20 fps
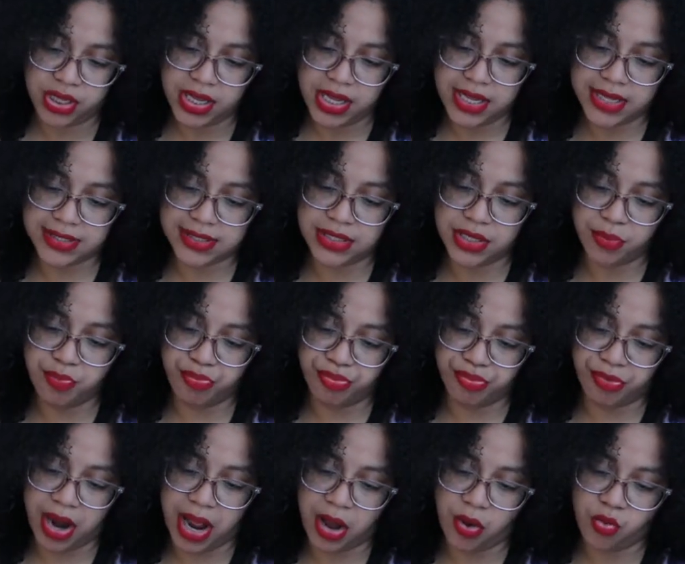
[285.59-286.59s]
is the
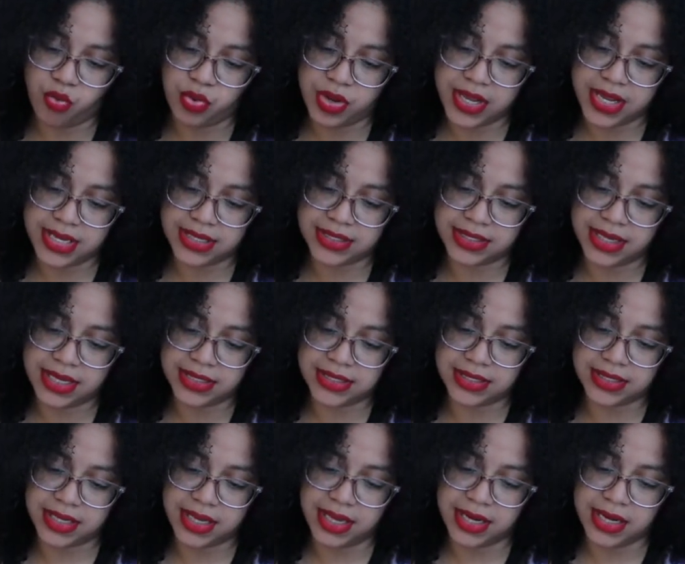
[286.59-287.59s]
Brow Wiz
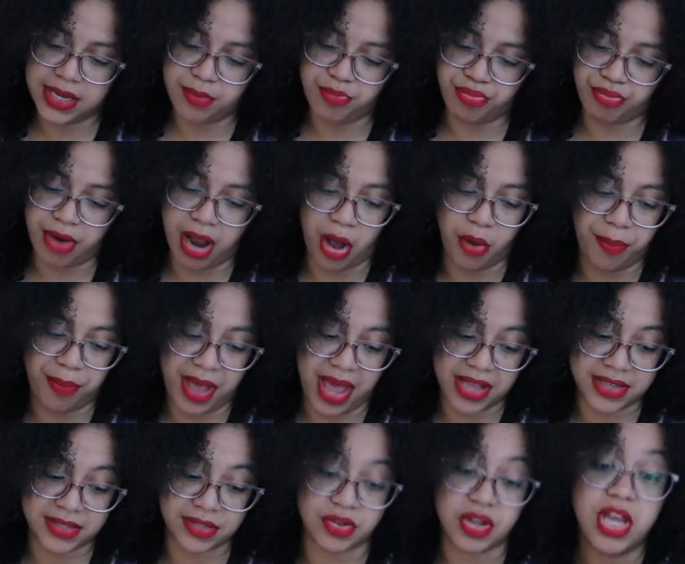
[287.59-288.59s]
Skinny Brow
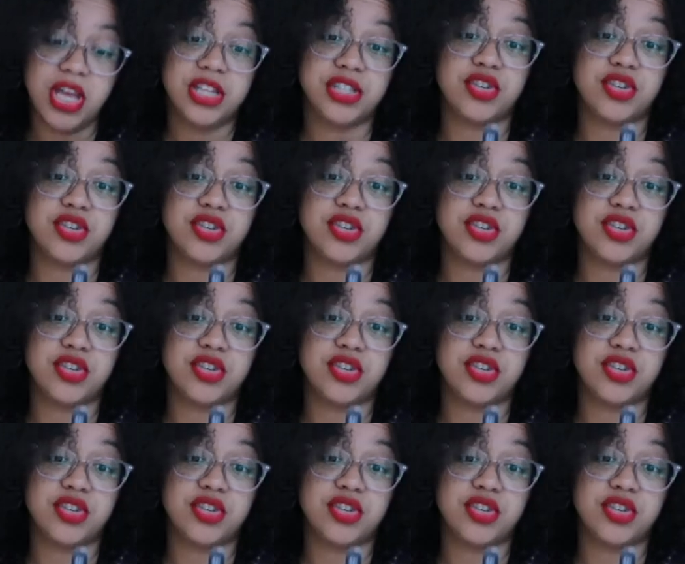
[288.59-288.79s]
Pencil.